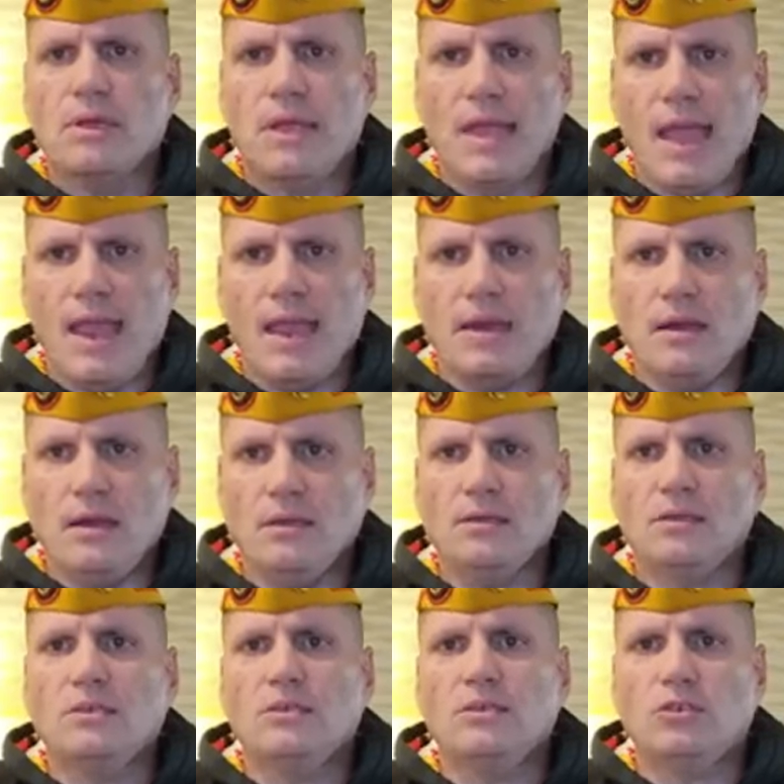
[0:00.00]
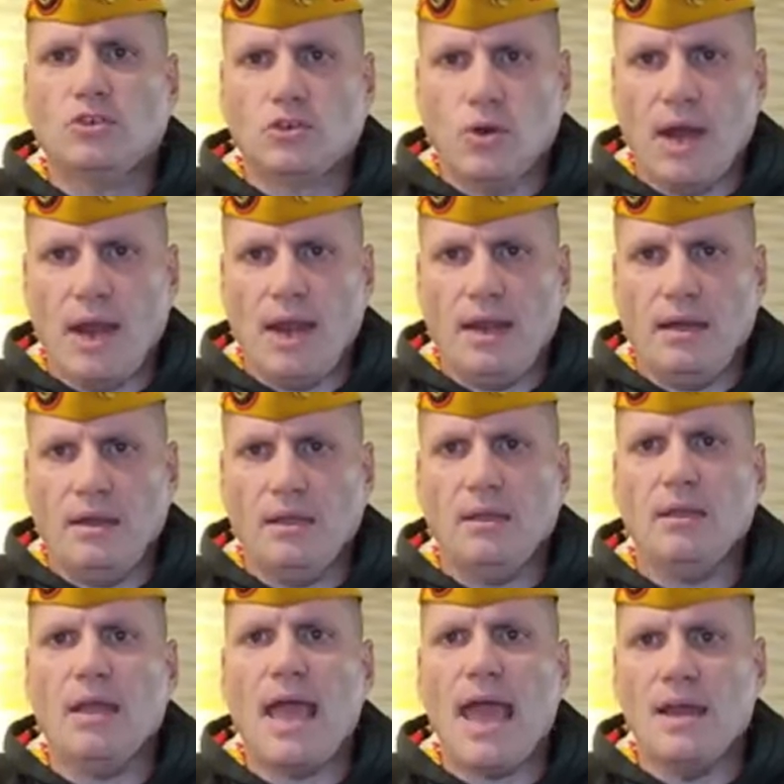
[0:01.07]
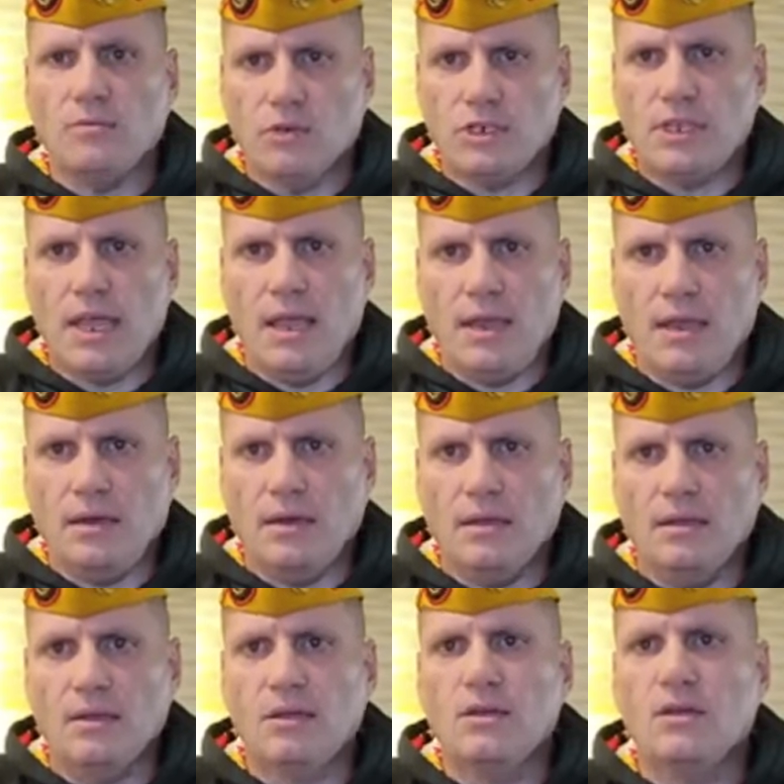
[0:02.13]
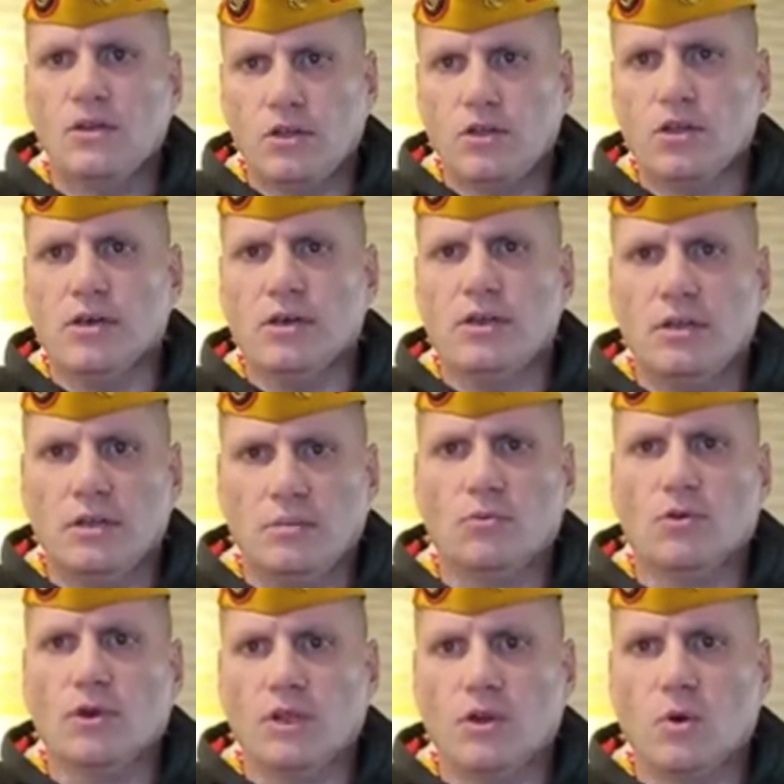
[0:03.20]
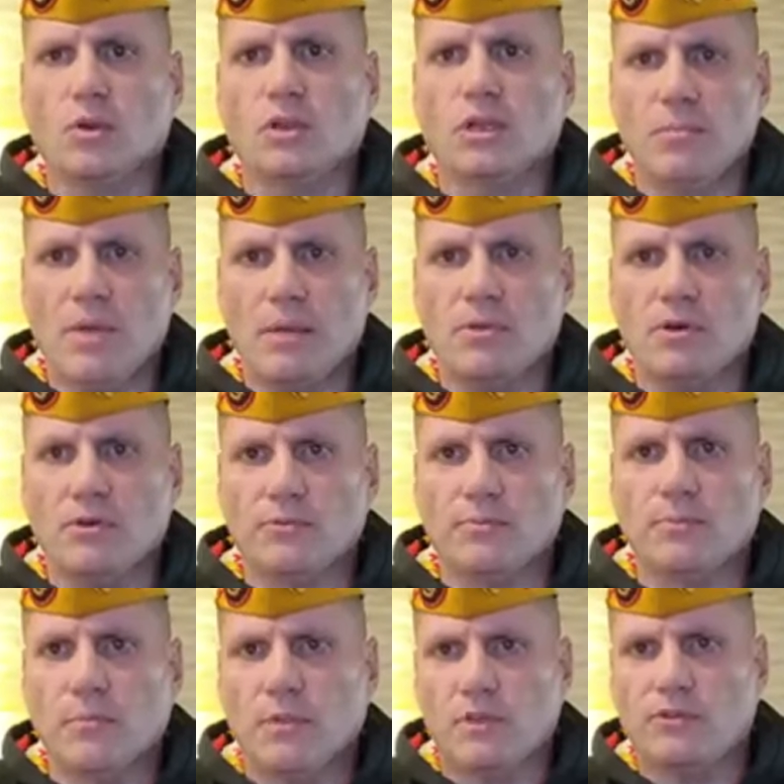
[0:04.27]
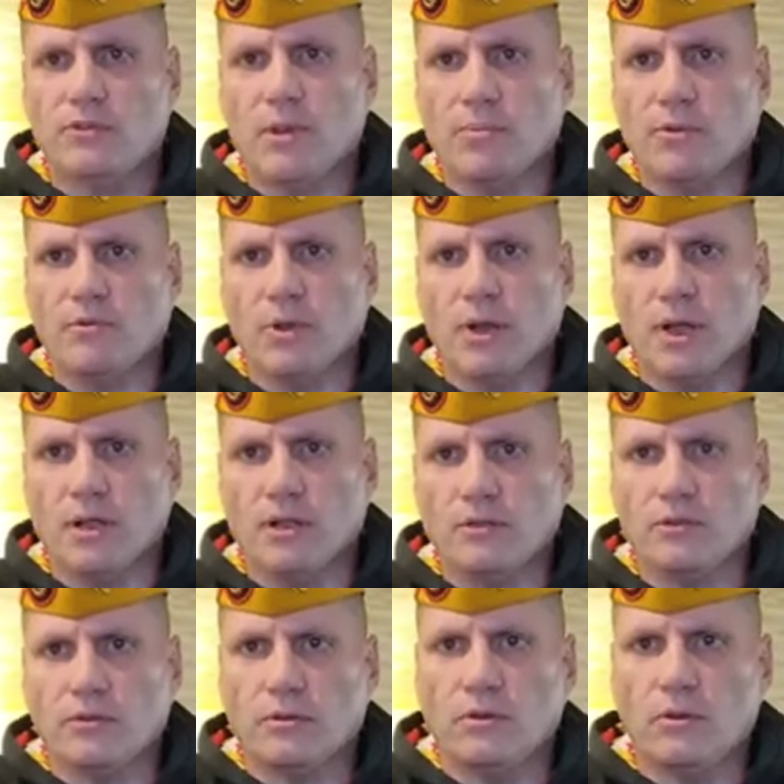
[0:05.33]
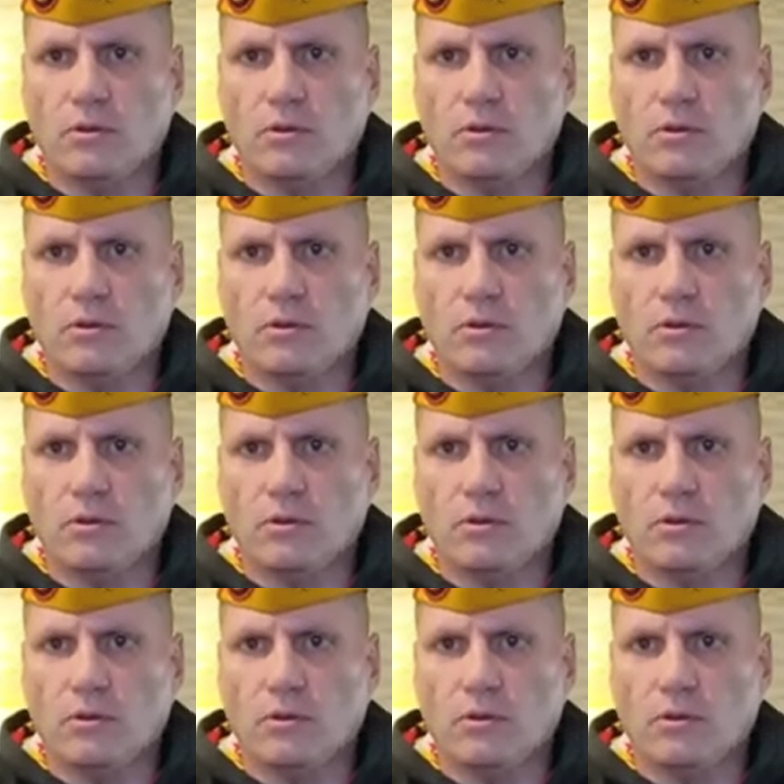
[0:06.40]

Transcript: gain, train, and retain good Marine Corps League members. Semper Fidelis.